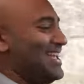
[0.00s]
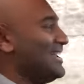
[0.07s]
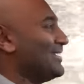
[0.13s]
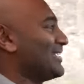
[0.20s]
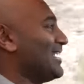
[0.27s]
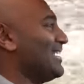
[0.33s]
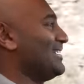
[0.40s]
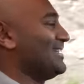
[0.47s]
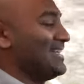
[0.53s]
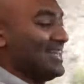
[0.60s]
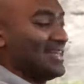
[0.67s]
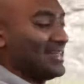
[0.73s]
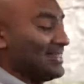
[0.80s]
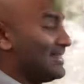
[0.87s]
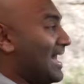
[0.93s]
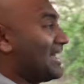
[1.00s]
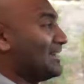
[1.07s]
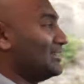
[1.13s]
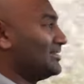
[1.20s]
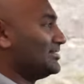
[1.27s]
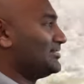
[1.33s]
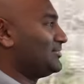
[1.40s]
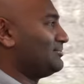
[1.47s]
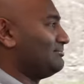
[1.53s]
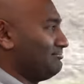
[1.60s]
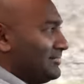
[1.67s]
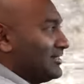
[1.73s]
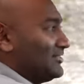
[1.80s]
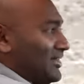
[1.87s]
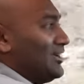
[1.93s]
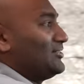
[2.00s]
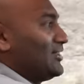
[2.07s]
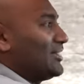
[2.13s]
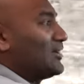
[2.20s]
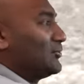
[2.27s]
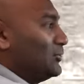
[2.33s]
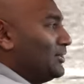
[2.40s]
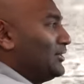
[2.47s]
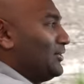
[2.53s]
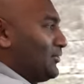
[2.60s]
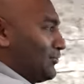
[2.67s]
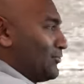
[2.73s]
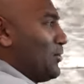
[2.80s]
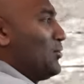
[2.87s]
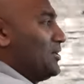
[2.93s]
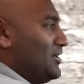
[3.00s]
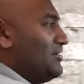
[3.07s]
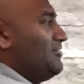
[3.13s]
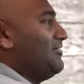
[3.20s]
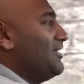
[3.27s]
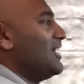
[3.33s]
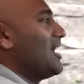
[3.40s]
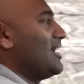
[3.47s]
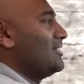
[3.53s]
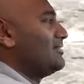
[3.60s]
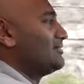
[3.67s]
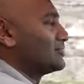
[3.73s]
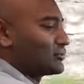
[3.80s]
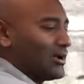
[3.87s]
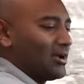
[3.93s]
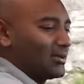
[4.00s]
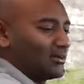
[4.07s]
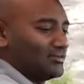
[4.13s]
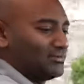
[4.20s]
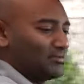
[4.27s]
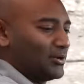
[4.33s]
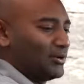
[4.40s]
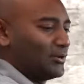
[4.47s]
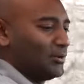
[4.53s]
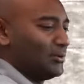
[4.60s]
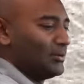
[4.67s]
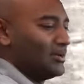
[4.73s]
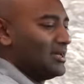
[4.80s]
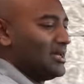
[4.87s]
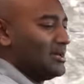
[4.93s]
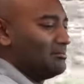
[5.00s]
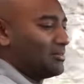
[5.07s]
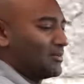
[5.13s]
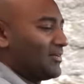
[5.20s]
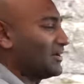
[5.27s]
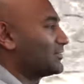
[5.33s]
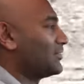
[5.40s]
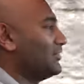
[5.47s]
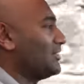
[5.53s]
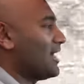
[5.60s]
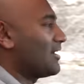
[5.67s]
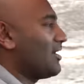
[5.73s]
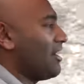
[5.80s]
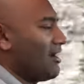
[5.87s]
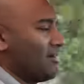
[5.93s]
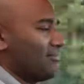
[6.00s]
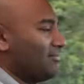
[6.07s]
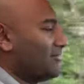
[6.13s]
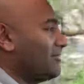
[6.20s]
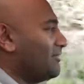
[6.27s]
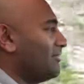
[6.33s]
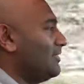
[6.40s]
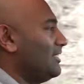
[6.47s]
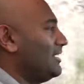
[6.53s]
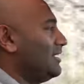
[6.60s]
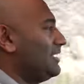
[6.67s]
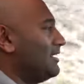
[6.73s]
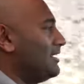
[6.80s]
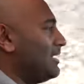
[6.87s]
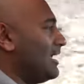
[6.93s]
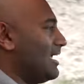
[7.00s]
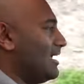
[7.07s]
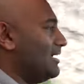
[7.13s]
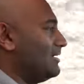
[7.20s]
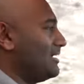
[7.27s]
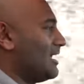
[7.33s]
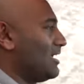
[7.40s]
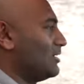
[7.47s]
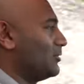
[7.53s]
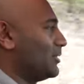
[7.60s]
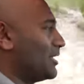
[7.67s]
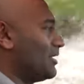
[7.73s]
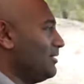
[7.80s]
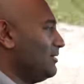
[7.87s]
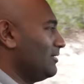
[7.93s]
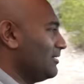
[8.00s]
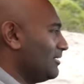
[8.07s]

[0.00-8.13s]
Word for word: Okay, that is, it sounds like a really throaty V8 truck. It's pretty cool. But if I turn that off, and now here we go.